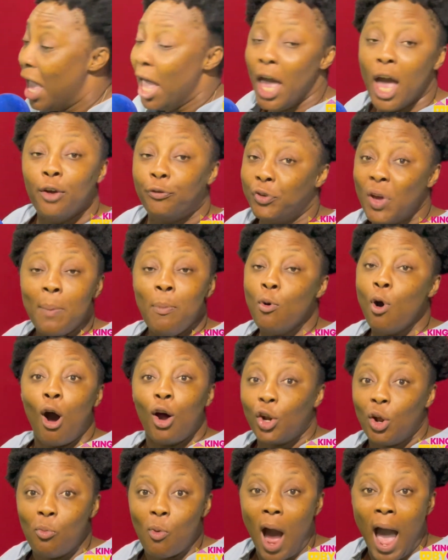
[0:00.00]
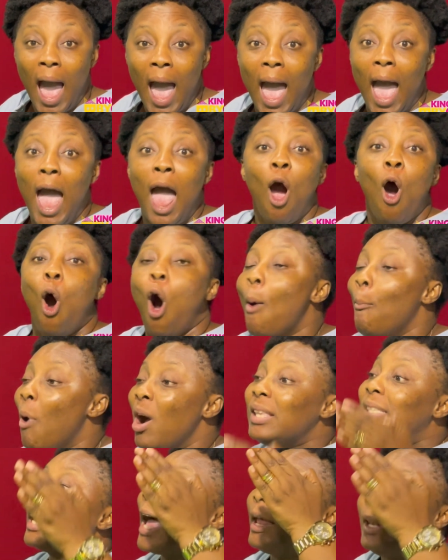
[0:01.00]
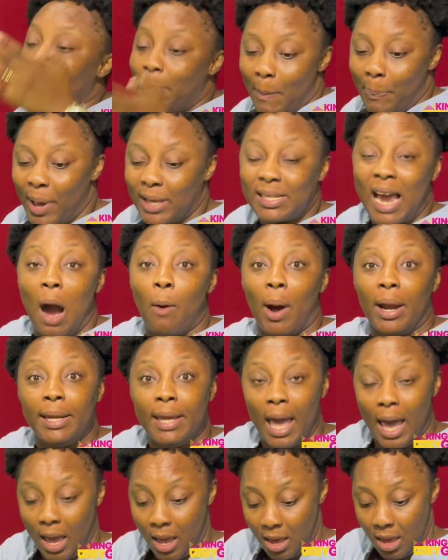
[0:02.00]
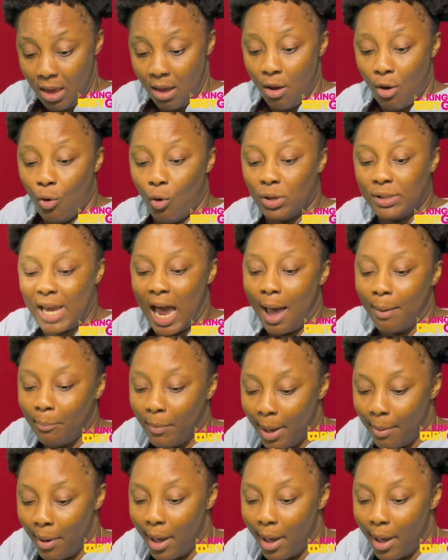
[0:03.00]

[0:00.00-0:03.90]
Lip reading: If you want no more hair, or one jar, never play jar here, or jam,